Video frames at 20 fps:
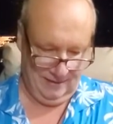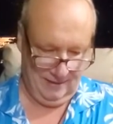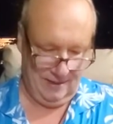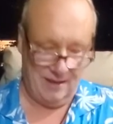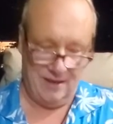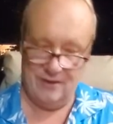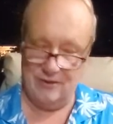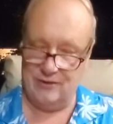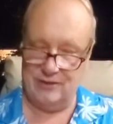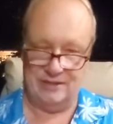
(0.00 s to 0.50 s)

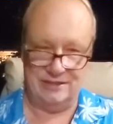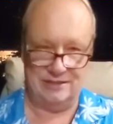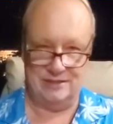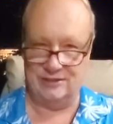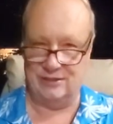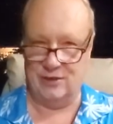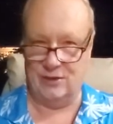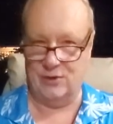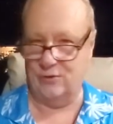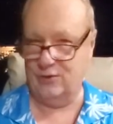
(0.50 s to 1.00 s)
it's
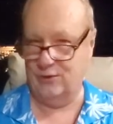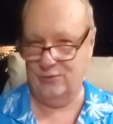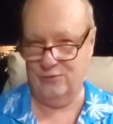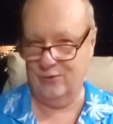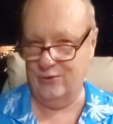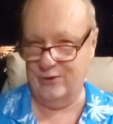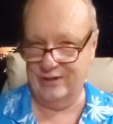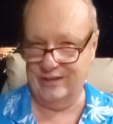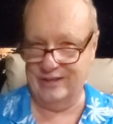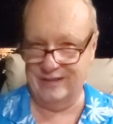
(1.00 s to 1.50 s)
so
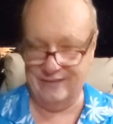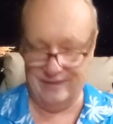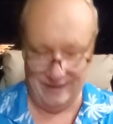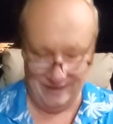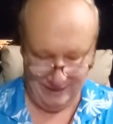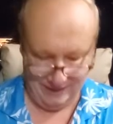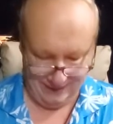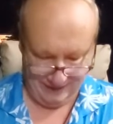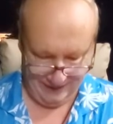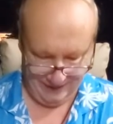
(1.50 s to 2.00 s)
rewarding,
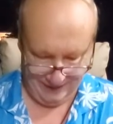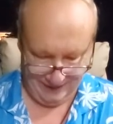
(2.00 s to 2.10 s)
right?